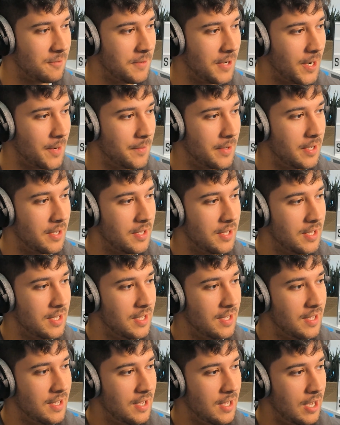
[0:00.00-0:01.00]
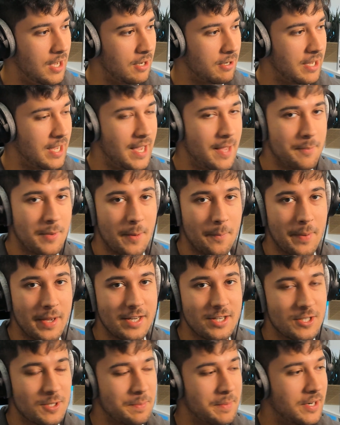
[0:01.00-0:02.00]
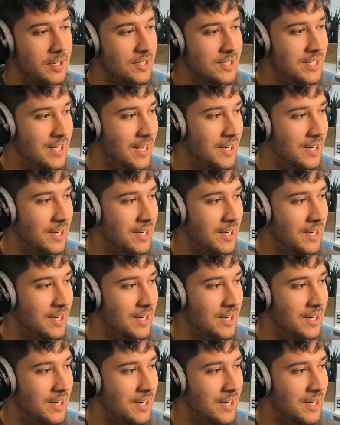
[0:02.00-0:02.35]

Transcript: I could become a, a gaming benchmark